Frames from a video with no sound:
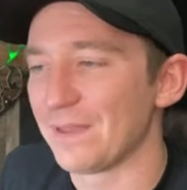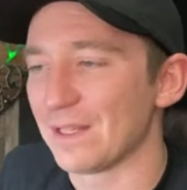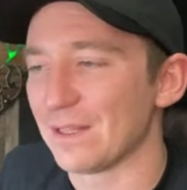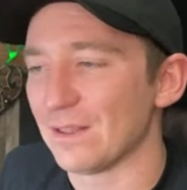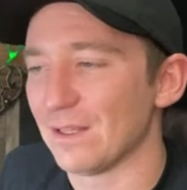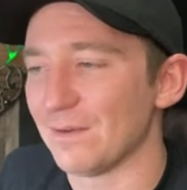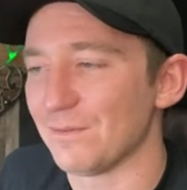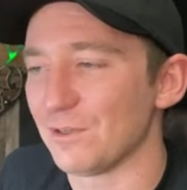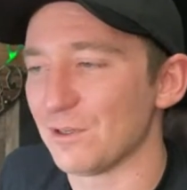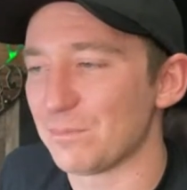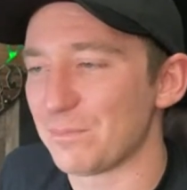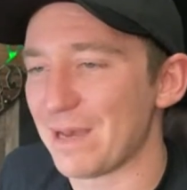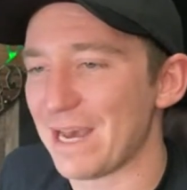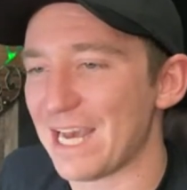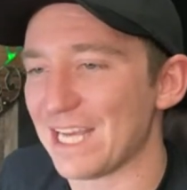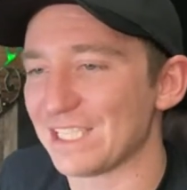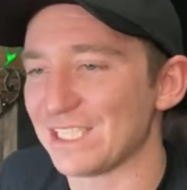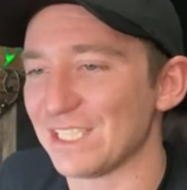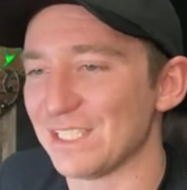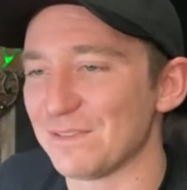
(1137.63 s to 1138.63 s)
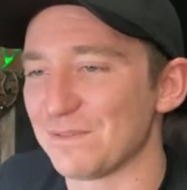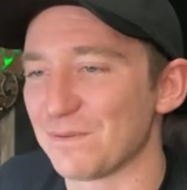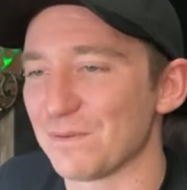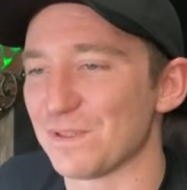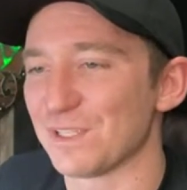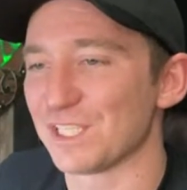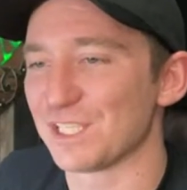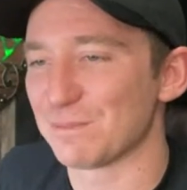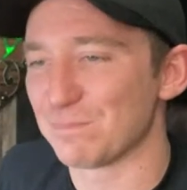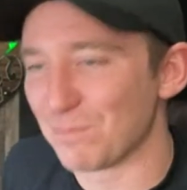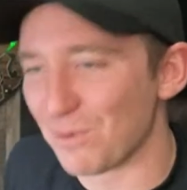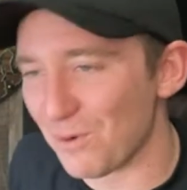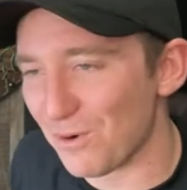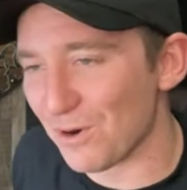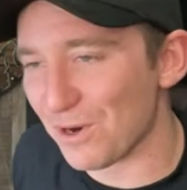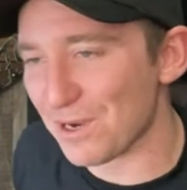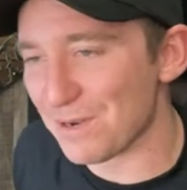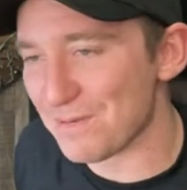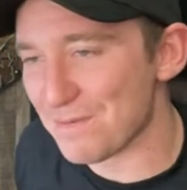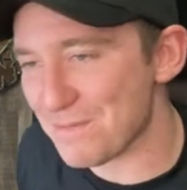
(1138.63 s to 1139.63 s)
Love your passion for the
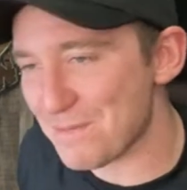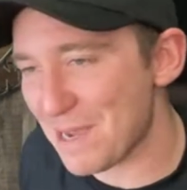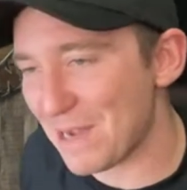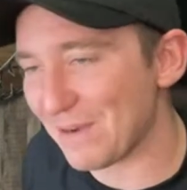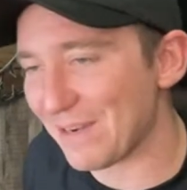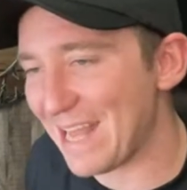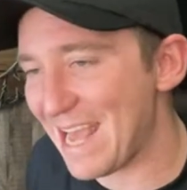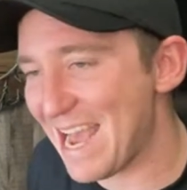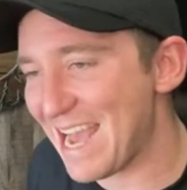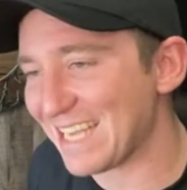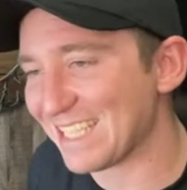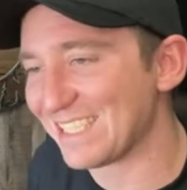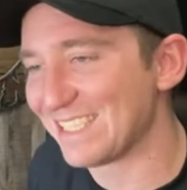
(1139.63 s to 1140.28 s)
sport, Mount Ash,